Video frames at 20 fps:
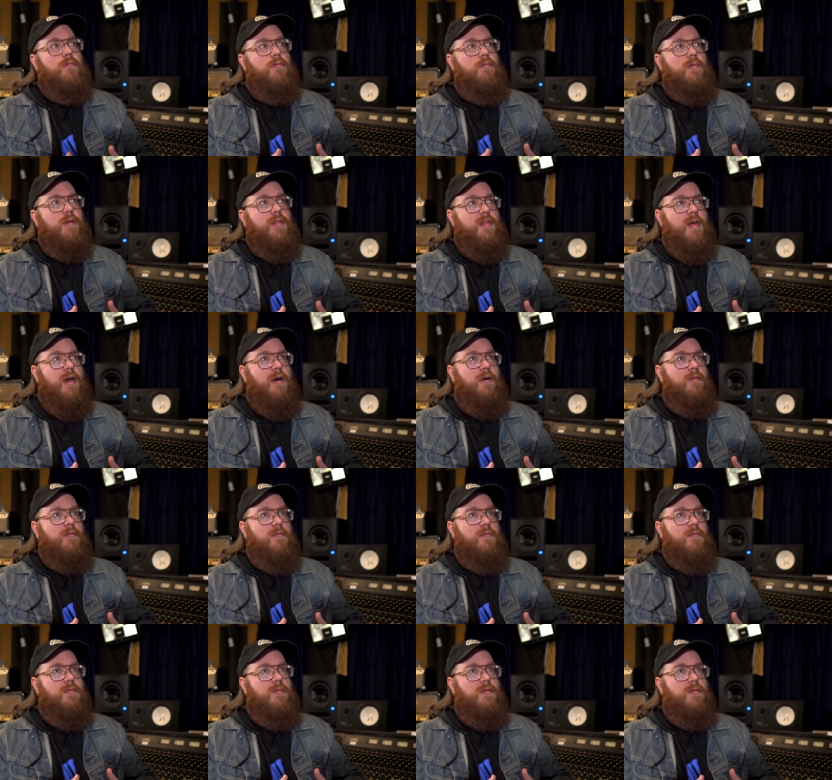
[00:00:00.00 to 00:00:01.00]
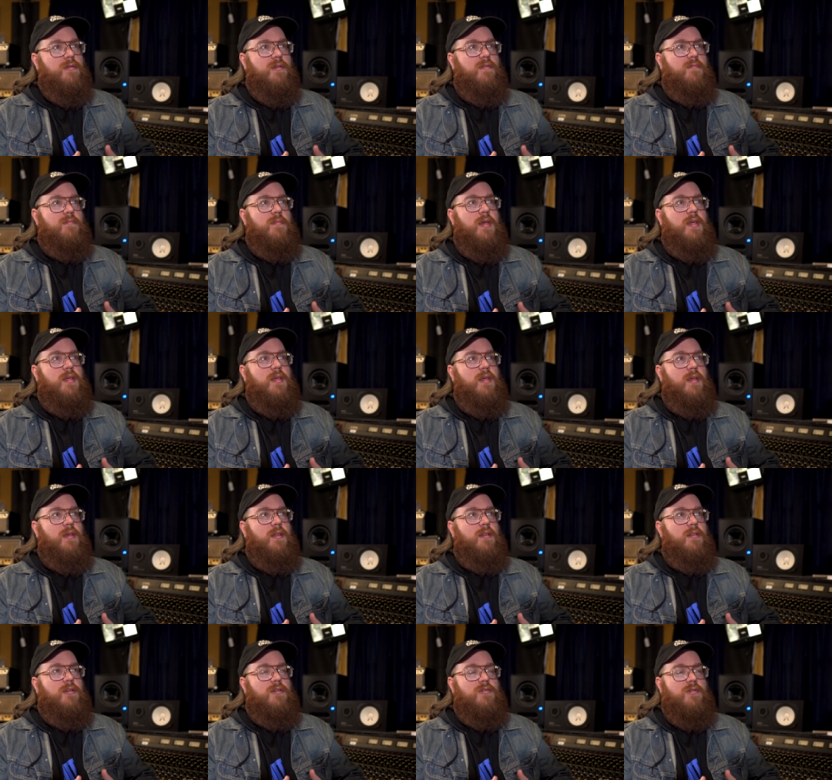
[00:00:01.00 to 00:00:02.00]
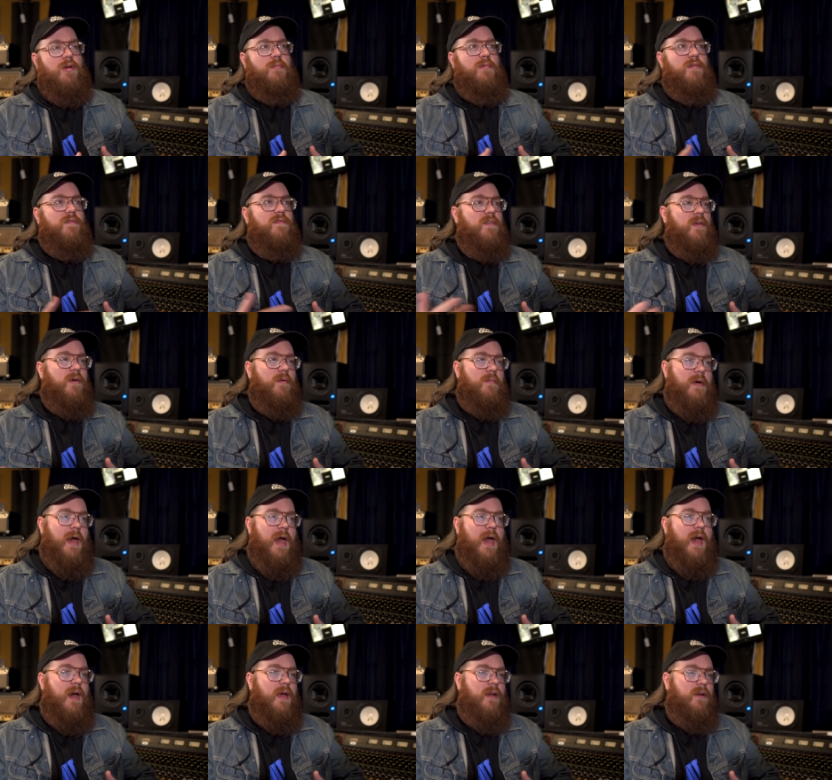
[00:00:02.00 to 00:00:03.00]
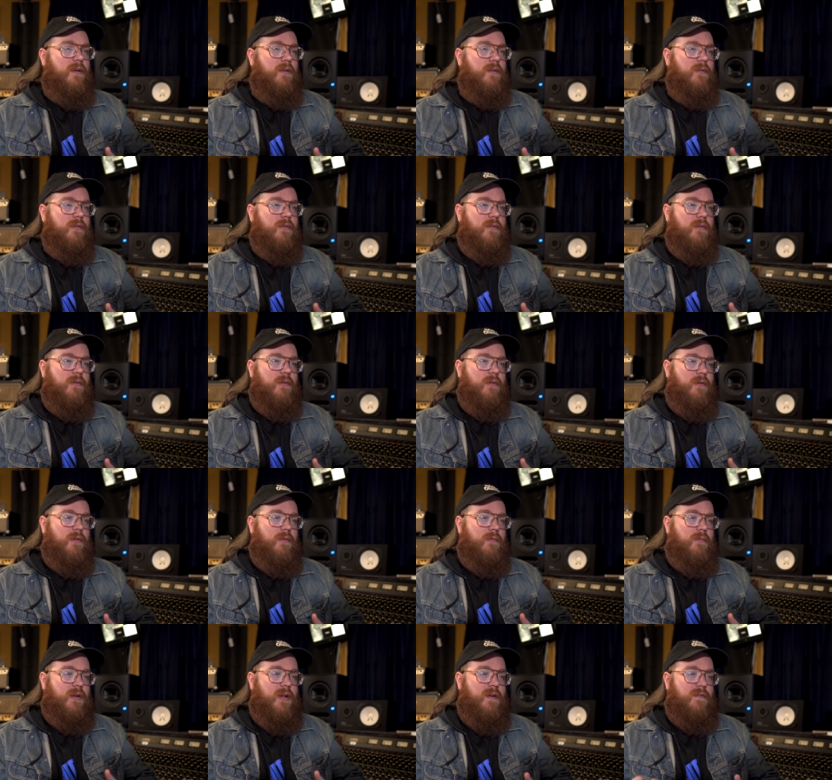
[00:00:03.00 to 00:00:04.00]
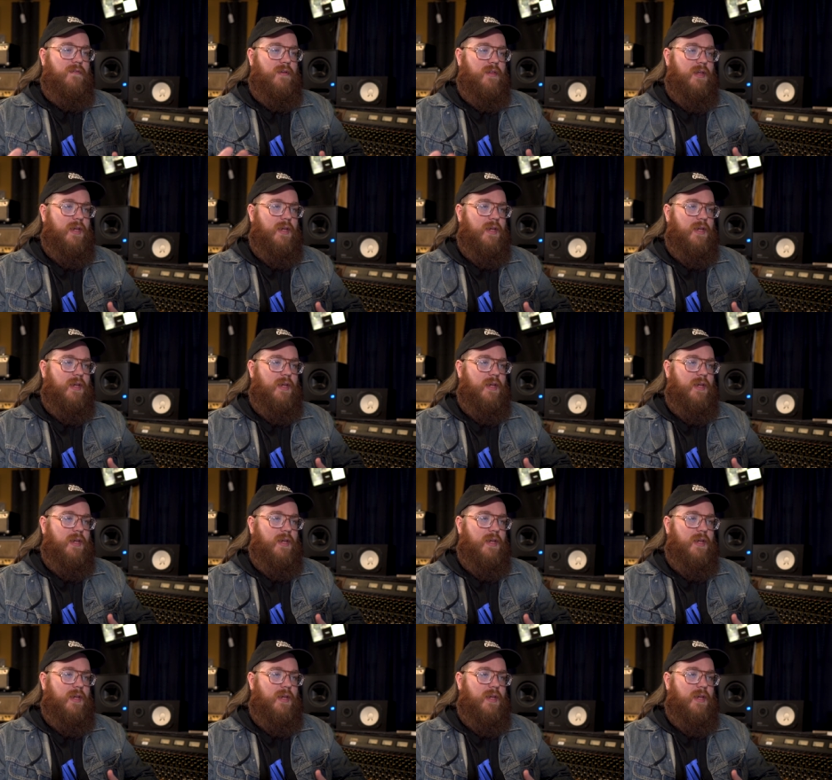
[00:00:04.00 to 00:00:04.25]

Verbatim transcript: without sort of making the drummer feel bad or whatever.